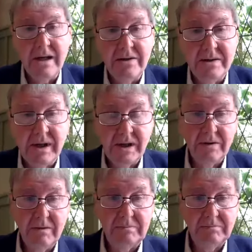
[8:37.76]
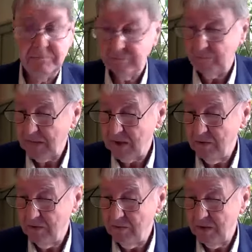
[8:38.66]
So
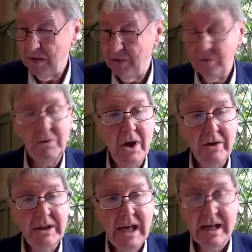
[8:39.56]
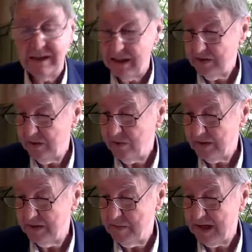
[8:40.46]
Yogananda
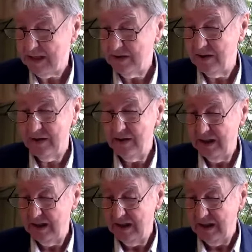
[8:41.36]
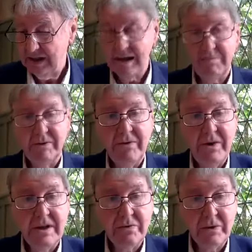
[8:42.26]
talks about a couple of
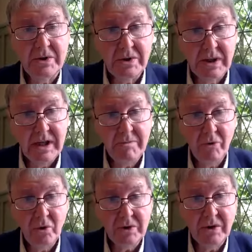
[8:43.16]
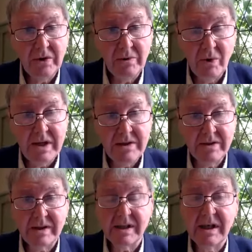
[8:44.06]
things which he brought to the
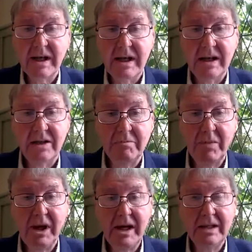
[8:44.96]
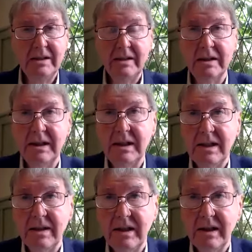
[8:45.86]
West. He combined
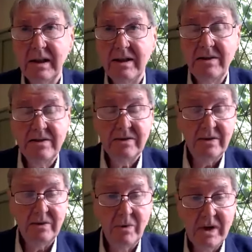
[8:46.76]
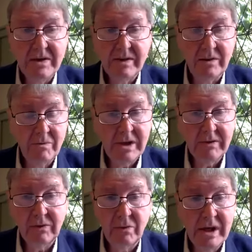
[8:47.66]
the East and the West in a
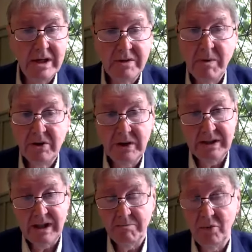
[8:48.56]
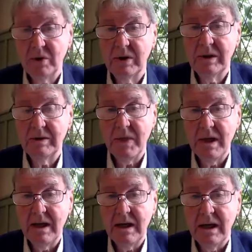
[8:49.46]
wonderful way, especially in that book,
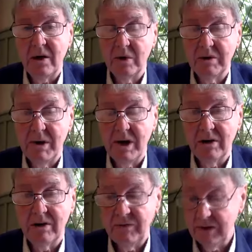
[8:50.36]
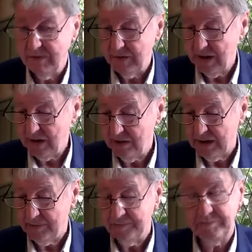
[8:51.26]
Autobiography of a Yoga.